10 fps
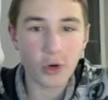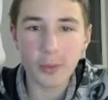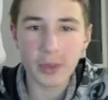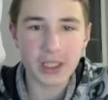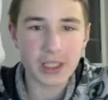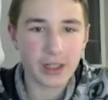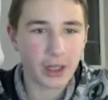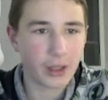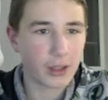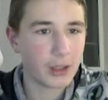on
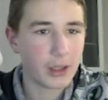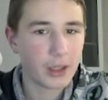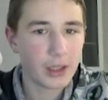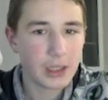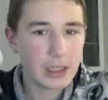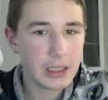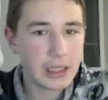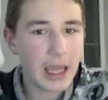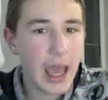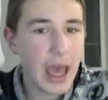material.
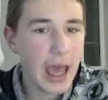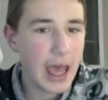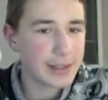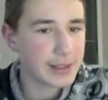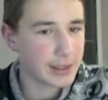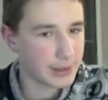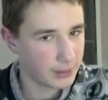Yes,